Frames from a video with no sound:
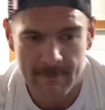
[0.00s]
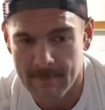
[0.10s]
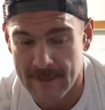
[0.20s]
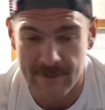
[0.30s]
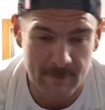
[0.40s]

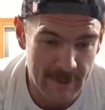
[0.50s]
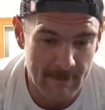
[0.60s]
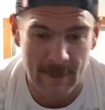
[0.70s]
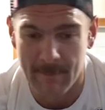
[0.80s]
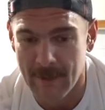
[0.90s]
my
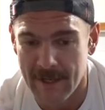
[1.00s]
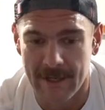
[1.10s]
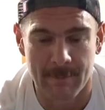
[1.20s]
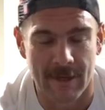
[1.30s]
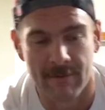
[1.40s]
swim, my bike, my